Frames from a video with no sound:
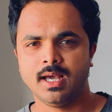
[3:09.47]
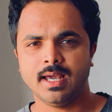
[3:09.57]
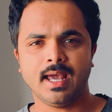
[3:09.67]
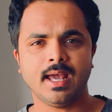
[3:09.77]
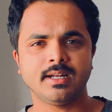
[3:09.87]

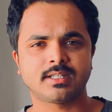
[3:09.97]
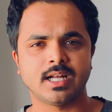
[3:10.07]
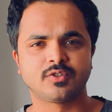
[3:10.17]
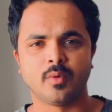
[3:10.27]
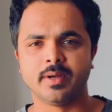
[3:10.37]
AI
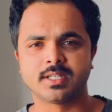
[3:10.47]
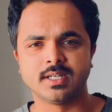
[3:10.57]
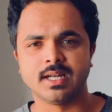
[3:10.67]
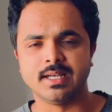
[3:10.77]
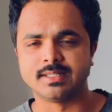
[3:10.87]

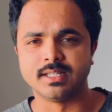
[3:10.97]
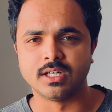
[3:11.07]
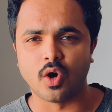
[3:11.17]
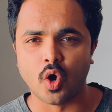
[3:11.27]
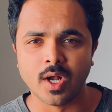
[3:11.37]
transformation
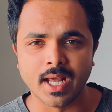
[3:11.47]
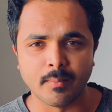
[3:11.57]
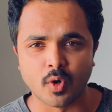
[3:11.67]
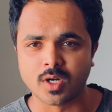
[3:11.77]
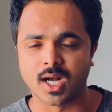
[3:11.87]
isn't only
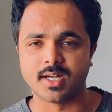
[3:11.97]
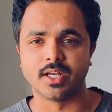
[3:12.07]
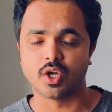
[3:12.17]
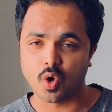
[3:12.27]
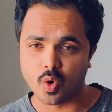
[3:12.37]
about
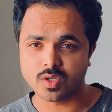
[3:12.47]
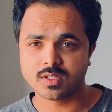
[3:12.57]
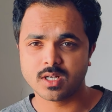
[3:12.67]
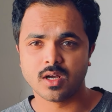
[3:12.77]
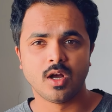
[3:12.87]
cutting
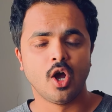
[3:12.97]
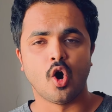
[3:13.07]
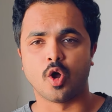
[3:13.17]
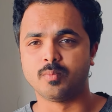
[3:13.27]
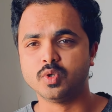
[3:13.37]
cost
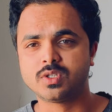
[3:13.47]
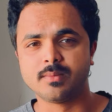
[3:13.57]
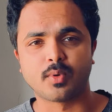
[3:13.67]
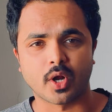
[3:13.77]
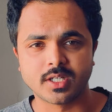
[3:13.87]
or
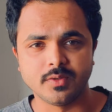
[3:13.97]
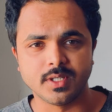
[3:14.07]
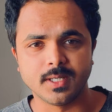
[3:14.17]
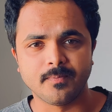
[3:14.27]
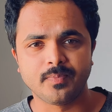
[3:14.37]
boosting
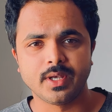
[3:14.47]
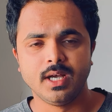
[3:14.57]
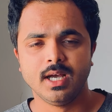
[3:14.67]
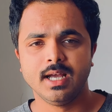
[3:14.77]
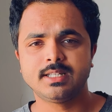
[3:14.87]
productivity.
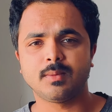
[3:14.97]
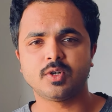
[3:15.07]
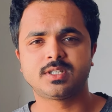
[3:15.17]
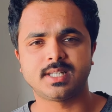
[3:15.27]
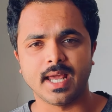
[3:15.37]
It's
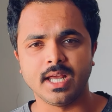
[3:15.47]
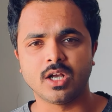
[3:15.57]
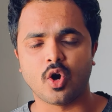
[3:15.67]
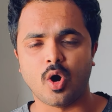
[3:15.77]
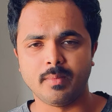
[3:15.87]
about staying
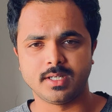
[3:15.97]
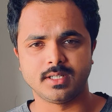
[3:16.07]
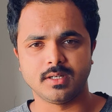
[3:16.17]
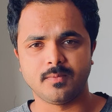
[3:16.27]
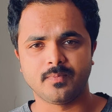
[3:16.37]

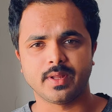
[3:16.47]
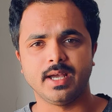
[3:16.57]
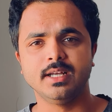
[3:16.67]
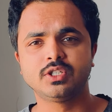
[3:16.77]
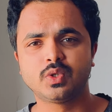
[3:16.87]
competitive.
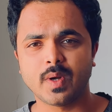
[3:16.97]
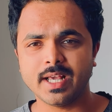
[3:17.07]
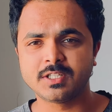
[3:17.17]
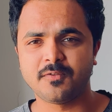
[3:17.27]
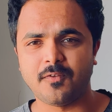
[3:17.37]
In
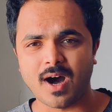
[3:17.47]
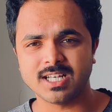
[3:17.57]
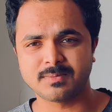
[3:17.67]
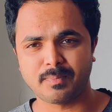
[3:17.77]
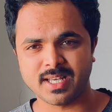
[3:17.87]
today's
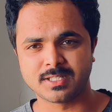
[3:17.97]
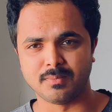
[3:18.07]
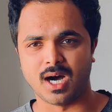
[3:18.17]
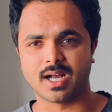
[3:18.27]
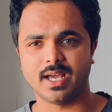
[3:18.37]
fast-paced
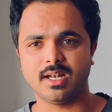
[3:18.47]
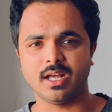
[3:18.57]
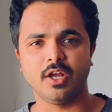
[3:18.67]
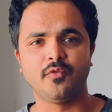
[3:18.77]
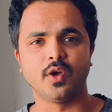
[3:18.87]
market,
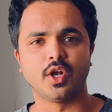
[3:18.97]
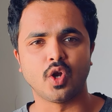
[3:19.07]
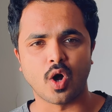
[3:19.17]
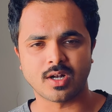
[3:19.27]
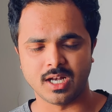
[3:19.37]
if you're
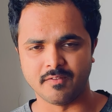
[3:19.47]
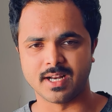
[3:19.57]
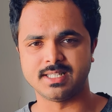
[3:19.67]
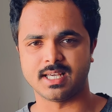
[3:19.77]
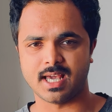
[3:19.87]
not
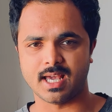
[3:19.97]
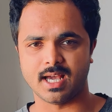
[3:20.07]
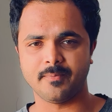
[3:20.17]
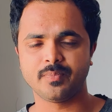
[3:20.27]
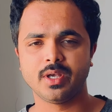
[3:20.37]
leveraging
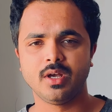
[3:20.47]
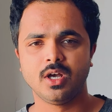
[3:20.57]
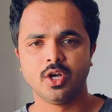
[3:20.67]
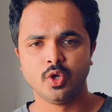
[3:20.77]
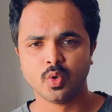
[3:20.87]
AI,
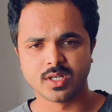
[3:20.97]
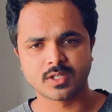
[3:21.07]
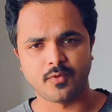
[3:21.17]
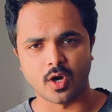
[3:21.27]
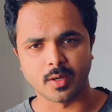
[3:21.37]
you
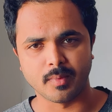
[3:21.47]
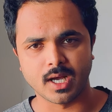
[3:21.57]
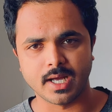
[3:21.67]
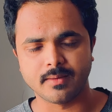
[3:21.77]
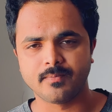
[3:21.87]
risk falling
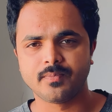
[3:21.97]
behind.